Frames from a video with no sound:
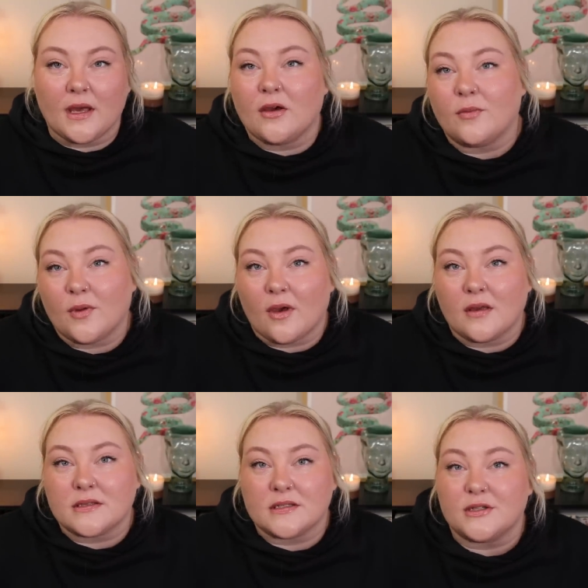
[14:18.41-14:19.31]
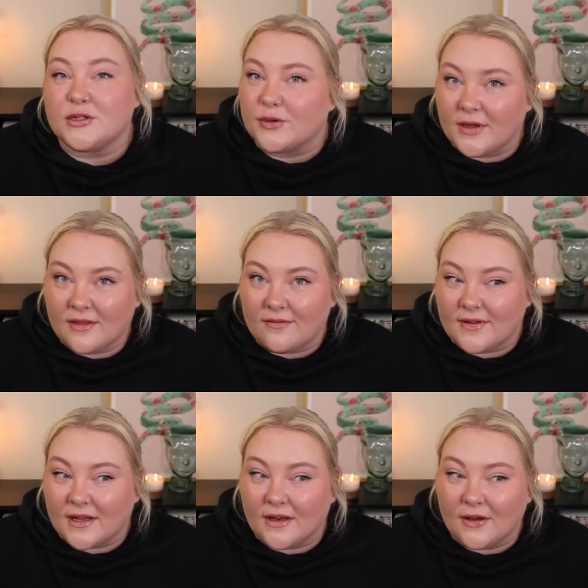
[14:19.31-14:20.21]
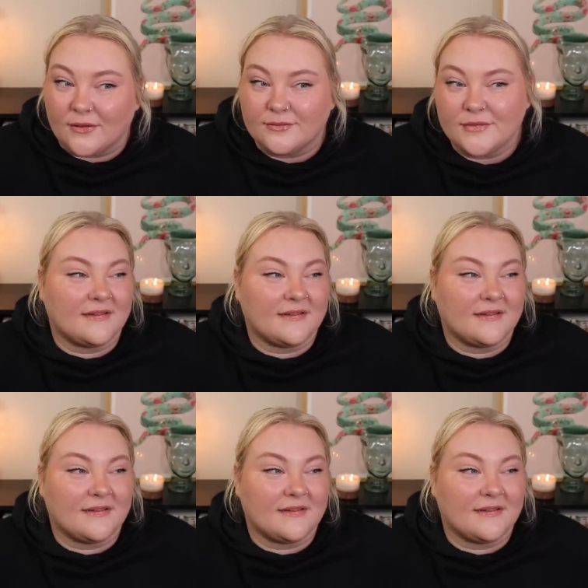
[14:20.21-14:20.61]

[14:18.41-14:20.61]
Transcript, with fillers: I hope you guys enjoyed the video.